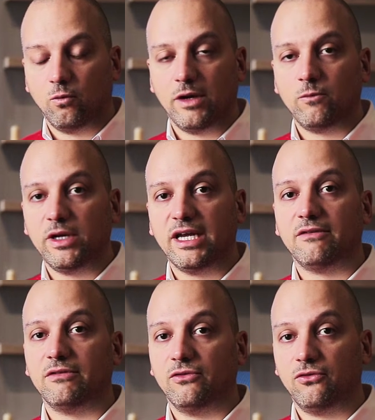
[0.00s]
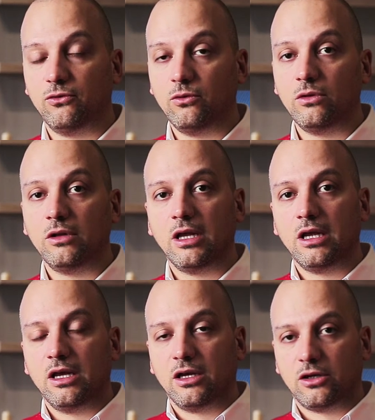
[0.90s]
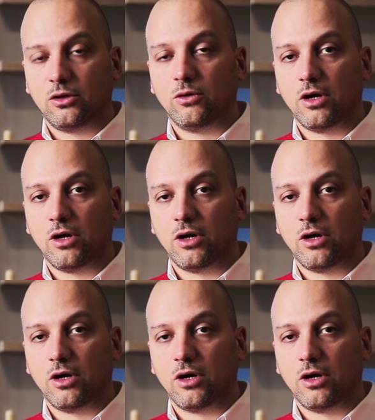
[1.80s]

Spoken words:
when we have a full crew